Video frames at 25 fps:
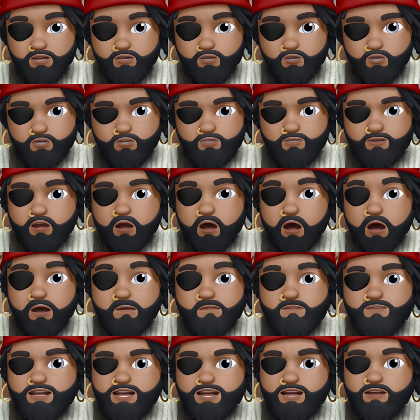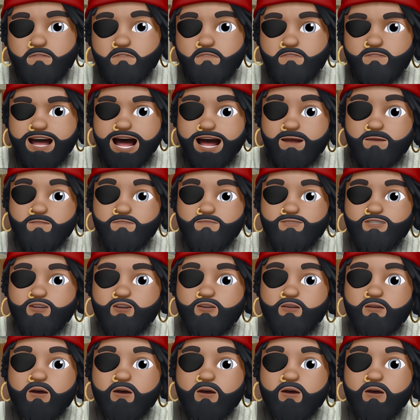Draw me a map to